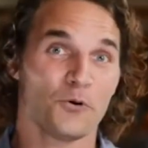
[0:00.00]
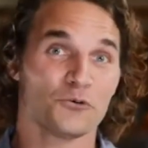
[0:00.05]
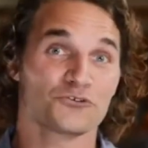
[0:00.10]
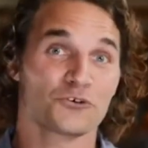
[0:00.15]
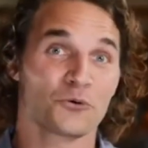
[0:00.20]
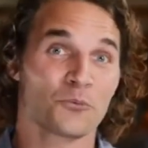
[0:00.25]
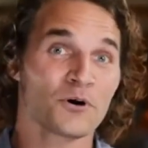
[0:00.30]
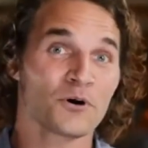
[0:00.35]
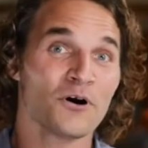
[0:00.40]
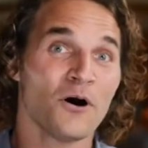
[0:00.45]
So
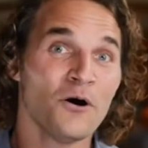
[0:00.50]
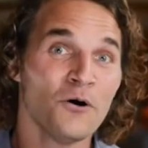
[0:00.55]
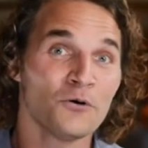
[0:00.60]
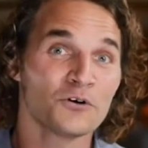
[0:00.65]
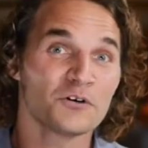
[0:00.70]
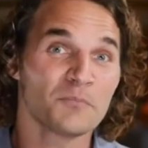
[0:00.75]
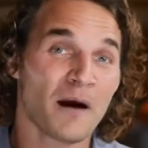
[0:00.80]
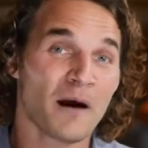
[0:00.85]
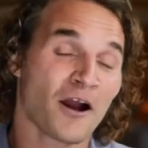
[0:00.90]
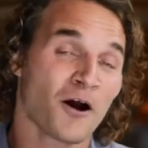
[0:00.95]
we're
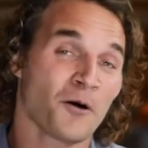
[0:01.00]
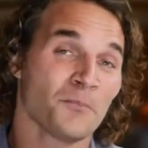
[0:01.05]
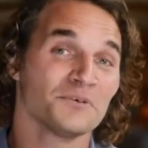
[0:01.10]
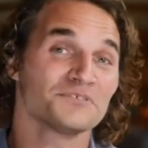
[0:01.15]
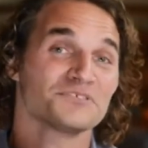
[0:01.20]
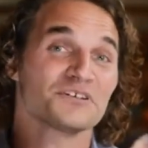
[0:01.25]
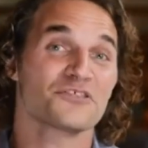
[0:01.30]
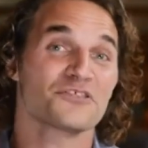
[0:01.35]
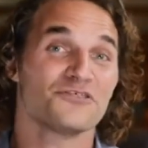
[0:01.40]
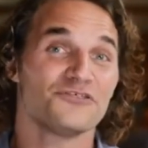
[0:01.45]
owned by
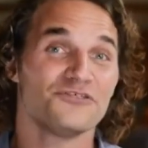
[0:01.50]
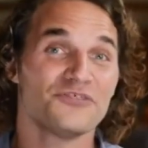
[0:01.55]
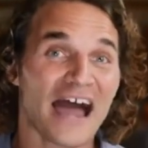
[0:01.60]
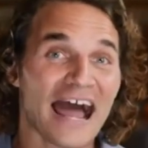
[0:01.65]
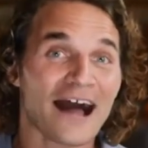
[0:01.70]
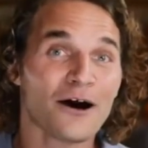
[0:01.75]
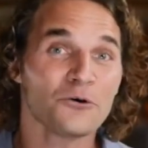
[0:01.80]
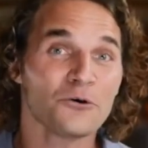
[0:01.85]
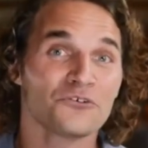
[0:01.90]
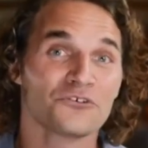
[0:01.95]
almost
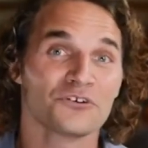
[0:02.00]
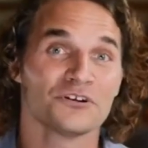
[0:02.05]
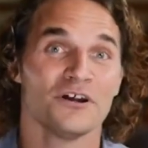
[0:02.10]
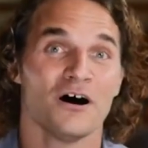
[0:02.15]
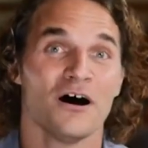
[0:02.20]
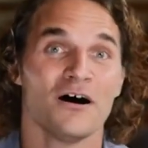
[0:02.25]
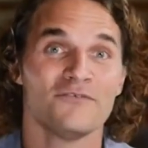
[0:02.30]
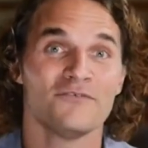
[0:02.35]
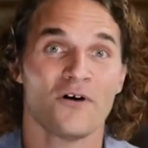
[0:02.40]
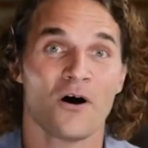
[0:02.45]
1,000
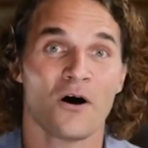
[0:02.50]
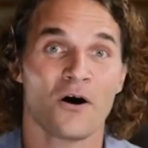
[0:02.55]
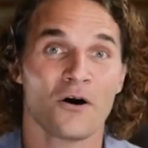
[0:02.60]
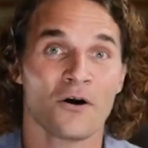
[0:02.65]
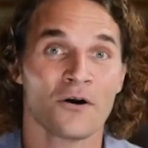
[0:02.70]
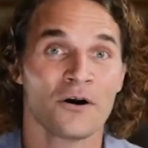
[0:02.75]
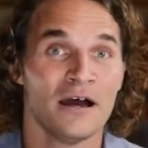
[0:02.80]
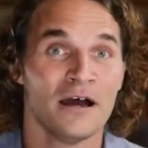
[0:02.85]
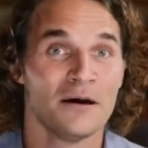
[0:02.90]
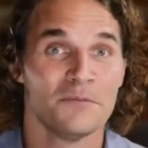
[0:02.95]
of
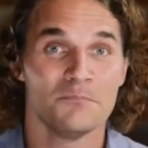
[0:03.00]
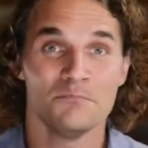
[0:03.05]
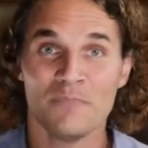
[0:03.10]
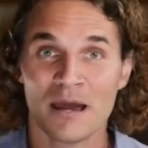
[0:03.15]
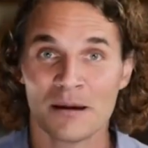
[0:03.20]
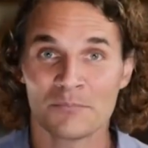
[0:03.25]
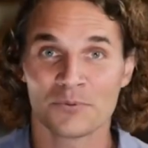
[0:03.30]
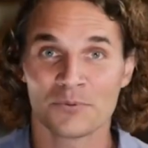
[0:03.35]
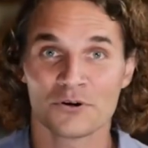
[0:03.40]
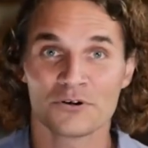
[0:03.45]
our
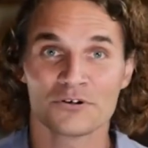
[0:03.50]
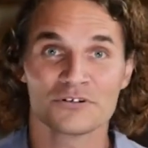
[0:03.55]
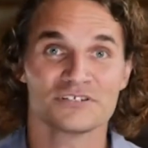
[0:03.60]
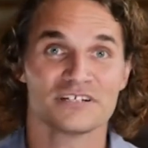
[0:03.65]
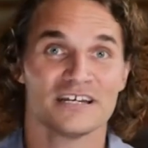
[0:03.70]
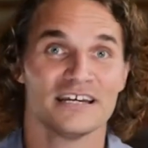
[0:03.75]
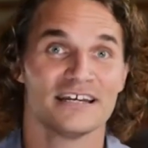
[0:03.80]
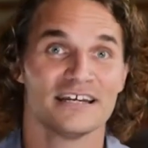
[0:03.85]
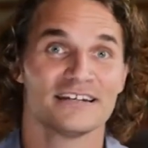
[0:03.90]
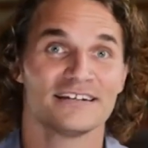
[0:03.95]
members
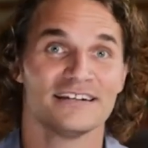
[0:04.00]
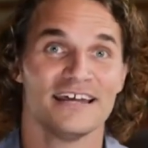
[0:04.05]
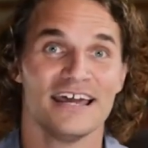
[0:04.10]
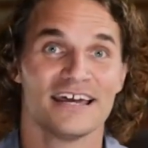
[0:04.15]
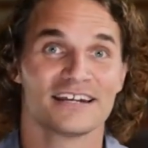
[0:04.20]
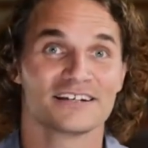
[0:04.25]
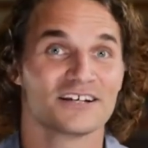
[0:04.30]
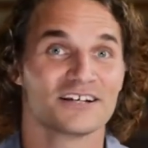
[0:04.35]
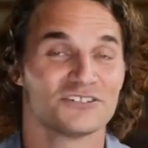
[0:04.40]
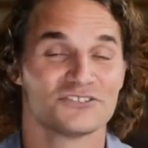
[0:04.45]

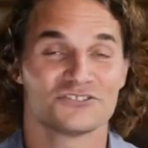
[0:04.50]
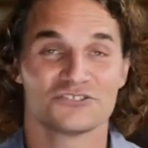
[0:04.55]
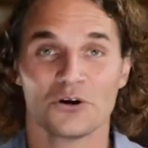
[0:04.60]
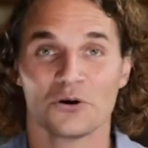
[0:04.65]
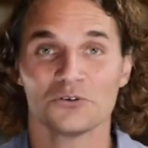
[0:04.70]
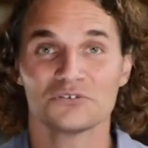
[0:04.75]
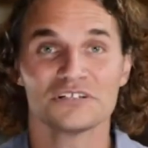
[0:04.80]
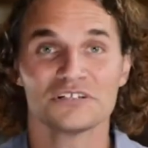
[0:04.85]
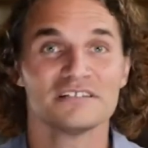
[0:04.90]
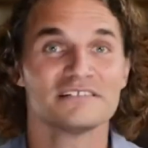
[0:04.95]
and
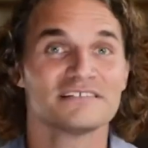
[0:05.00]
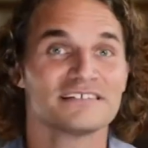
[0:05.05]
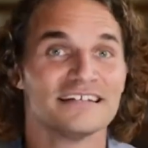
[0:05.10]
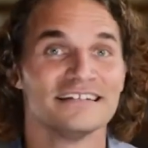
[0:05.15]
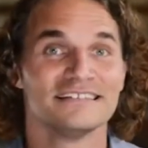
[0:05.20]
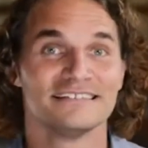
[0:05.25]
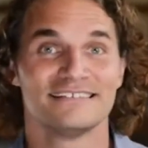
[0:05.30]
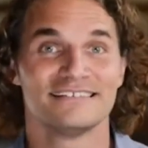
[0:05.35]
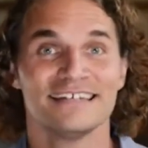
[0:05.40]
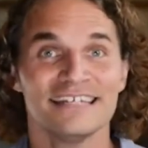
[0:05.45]
consultants
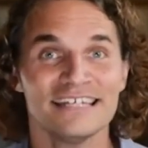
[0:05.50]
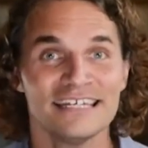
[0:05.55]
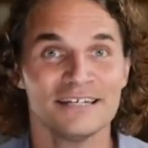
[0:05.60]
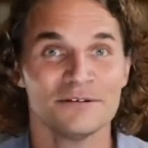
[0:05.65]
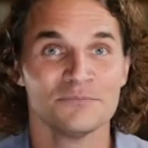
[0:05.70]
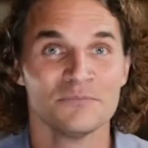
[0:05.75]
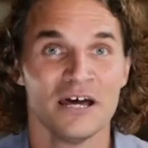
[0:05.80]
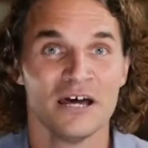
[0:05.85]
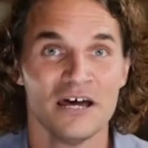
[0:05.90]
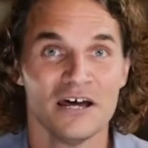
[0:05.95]
and
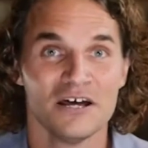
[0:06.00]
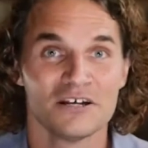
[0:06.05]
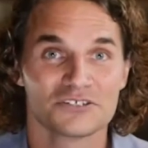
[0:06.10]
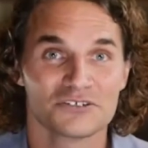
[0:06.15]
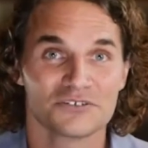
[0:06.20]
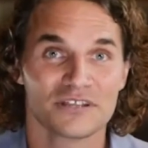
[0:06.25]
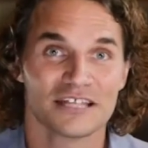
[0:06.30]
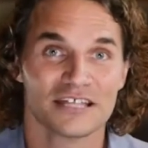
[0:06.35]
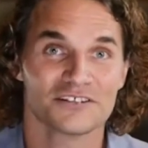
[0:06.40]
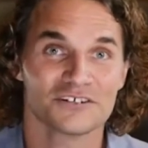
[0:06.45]
team,
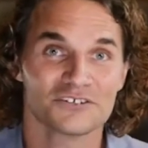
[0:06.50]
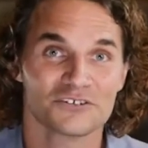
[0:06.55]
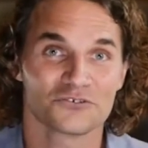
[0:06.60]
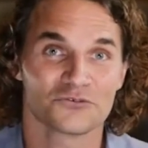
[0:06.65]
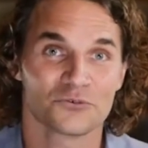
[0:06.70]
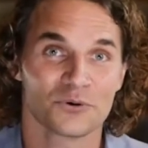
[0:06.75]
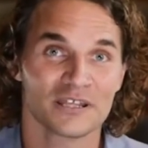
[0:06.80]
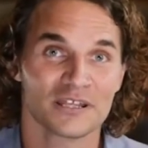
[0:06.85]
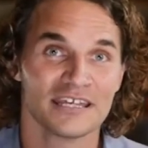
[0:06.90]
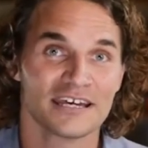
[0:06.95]
so that this is
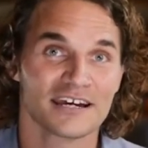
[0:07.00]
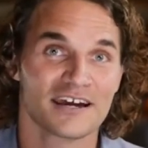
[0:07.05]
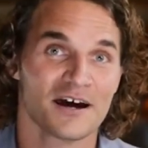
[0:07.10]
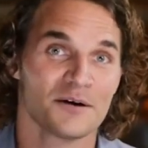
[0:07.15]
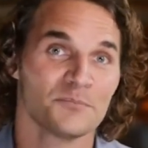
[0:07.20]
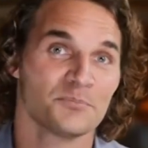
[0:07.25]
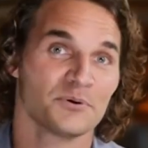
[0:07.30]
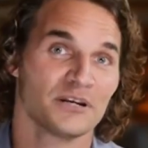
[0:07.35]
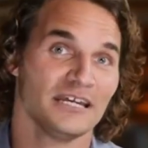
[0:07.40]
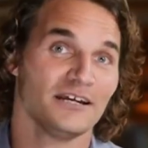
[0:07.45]
really a
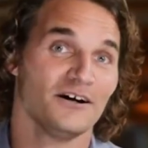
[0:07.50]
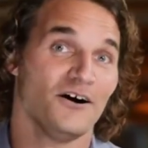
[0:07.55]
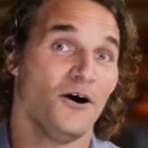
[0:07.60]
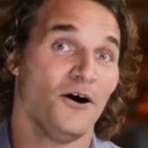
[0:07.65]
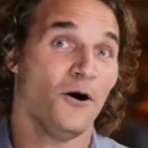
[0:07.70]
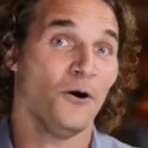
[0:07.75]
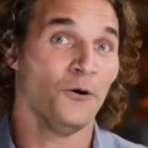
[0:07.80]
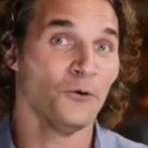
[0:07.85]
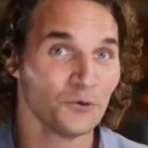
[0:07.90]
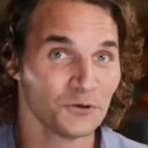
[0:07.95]
company
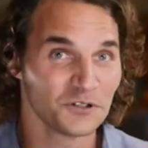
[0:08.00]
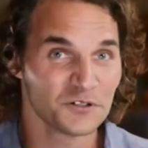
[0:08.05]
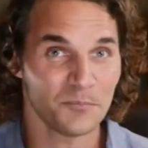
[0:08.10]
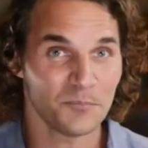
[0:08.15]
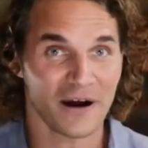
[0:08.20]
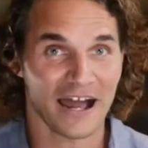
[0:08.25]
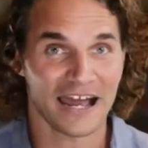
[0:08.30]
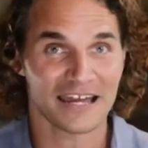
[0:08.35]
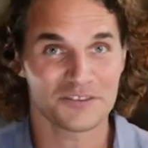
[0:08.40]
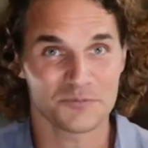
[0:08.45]
owned
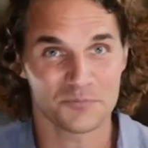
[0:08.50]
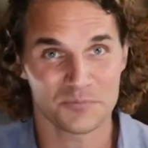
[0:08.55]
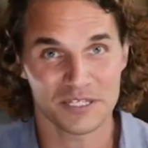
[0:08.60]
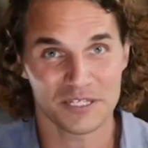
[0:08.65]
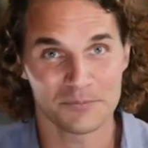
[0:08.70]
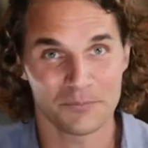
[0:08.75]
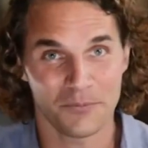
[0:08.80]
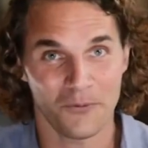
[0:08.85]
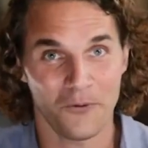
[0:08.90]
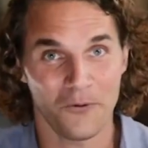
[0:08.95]
by the
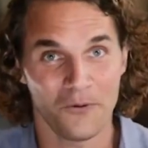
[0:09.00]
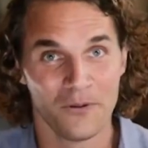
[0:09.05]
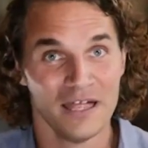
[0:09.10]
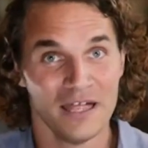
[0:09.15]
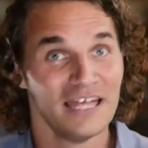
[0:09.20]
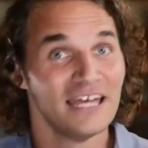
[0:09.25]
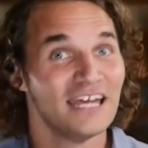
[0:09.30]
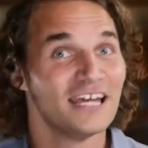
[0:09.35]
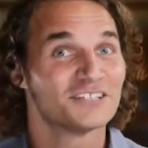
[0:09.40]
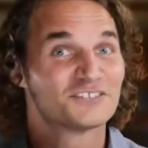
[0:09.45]
people.
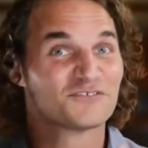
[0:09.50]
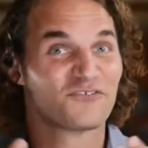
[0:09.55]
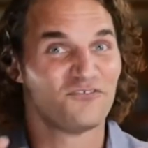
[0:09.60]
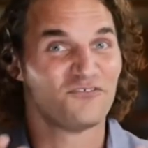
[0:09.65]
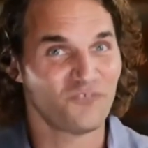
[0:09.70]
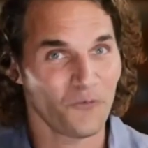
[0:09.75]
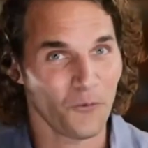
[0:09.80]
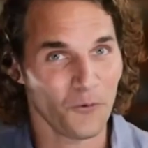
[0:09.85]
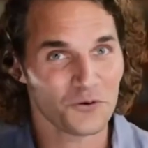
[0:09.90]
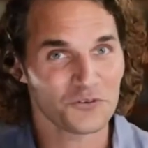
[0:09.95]
It's
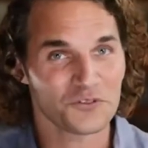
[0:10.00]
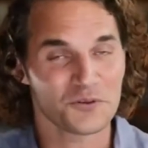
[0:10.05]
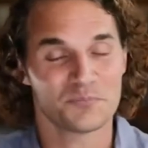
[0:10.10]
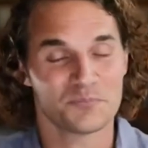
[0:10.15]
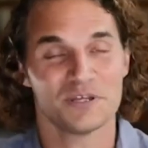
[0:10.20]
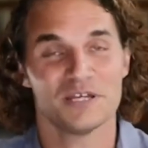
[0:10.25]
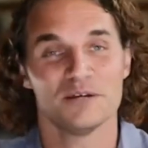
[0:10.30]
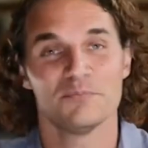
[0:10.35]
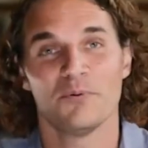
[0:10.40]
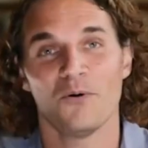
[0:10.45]
for the
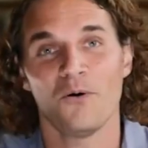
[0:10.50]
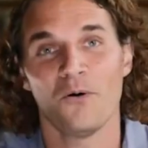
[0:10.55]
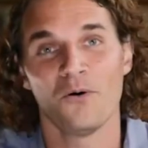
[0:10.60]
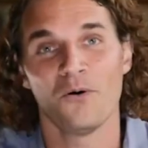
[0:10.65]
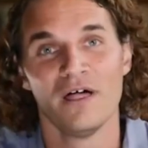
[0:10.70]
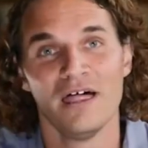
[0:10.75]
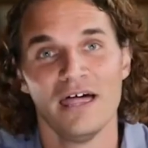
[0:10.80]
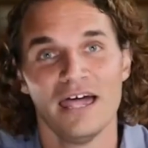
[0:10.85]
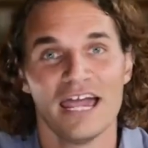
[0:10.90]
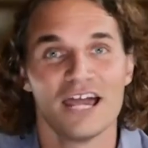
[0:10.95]

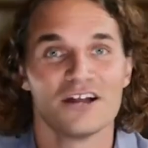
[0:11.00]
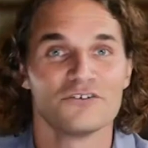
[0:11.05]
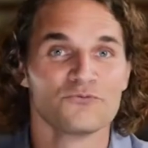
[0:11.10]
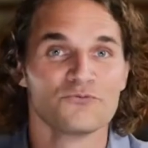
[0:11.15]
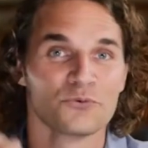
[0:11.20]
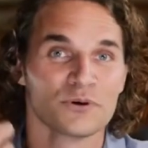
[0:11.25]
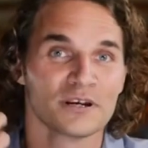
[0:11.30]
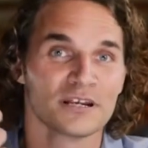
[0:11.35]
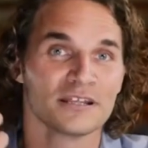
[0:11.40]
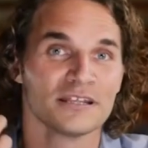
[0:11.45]
people
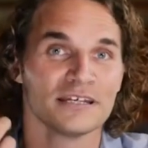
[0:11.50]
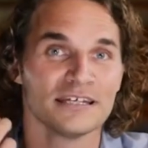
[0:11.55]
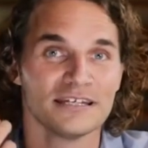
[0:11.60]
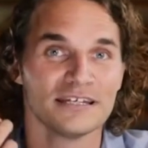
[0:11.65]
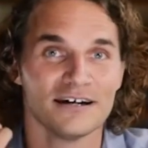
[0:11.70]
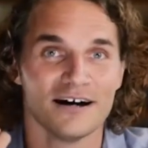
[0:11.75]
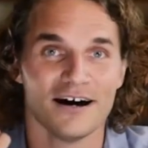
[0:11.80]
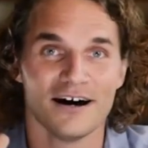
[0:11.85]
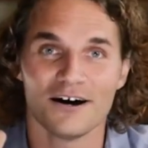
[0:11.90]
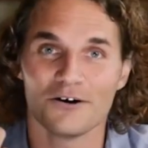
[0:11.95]
and
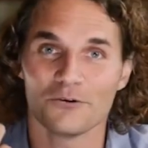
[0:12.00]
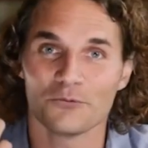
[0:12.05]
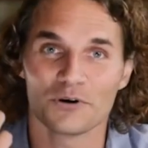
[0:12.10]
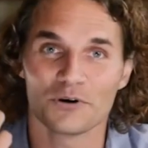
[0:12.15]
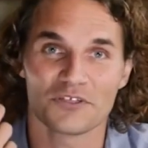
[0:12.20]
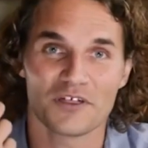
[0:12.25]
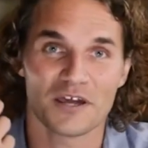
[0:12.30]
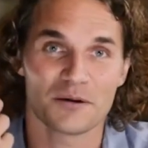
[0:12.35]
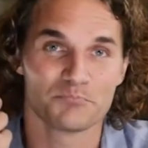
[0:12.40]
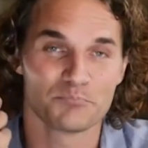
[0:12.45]
really
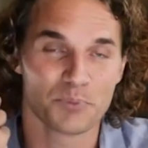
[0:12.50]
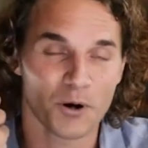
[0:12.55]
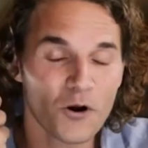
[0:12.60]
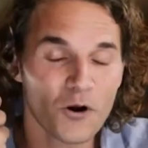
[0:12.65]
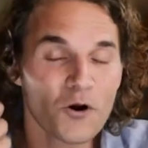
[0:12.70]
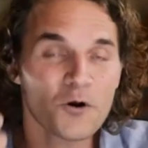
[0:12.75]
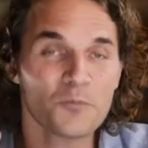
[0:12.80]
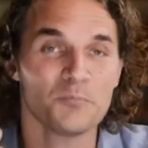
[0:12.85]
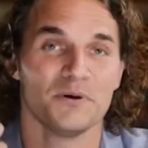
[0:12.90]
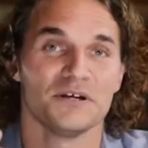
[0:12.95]
with a
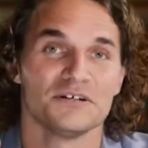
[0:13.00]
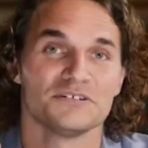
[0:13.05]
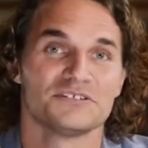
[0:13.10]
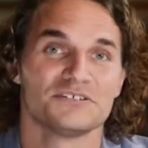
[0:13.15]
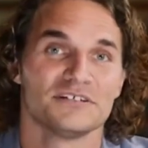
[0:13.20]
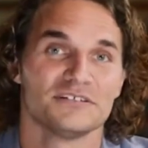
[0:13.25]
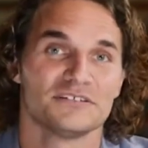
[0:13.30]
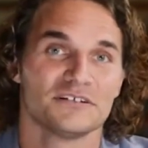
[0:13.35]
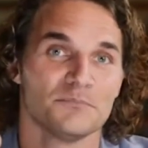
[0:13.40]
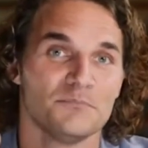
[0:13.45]

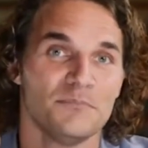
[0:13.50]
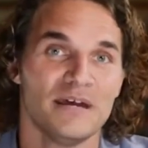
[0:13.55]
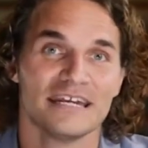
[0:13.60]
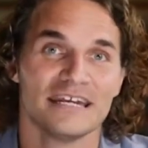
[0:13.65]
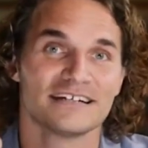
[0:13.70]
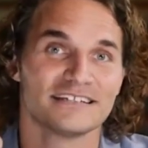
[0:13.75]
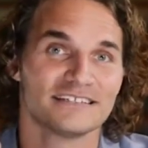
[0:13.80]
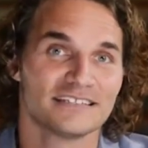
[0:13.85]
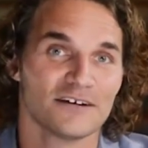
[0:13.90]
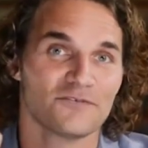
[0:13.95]
purpose to
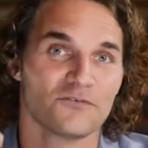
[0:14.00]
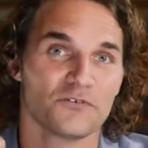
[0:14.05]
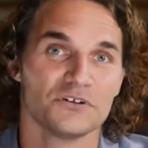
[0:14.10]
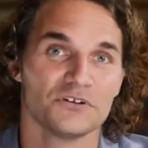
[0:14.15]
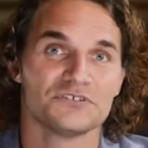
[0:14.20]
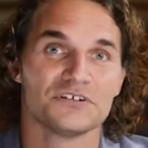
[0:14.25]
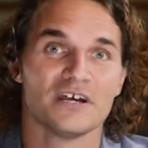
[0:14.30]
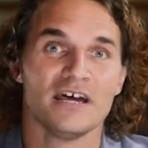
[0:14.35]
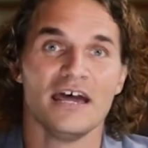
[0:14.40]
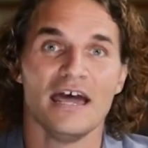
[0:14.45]
make a
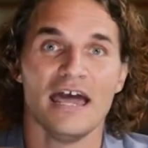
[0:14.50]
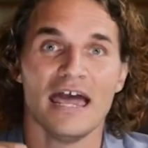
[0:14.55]
difference.